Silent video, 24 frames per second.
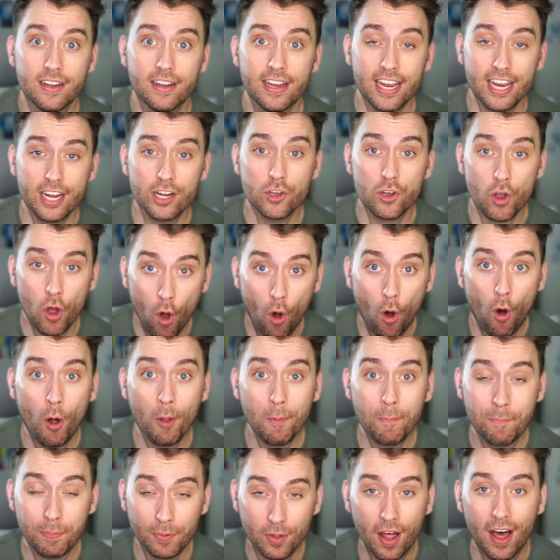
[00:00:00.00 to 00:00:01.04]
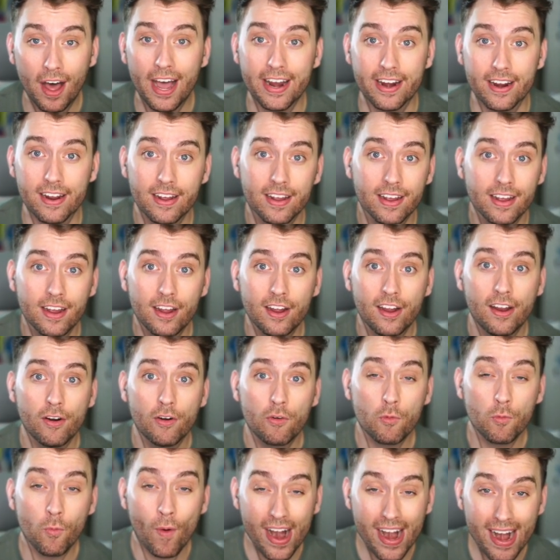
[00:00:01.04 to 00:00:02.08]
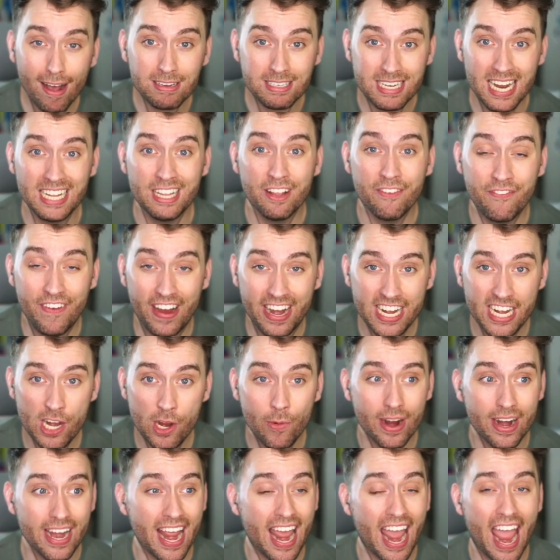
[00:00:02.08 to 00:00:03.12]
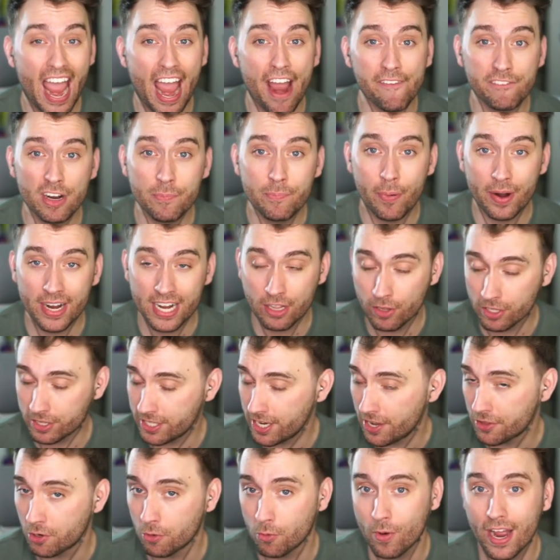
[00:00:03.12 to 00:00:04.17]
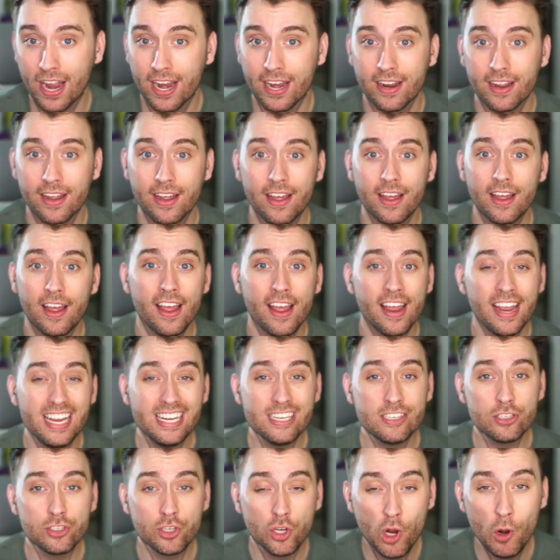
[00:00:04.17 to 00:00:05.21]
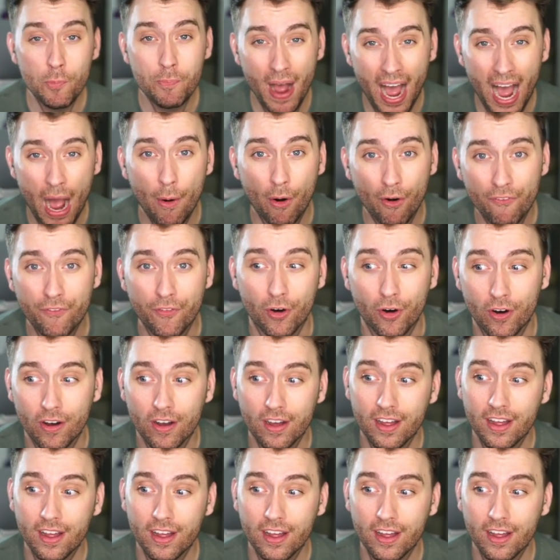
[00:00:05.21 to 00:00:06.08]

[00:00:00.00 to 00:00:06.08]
in cold blood right outside the venue, and everybody looked the other way. He's too powerful.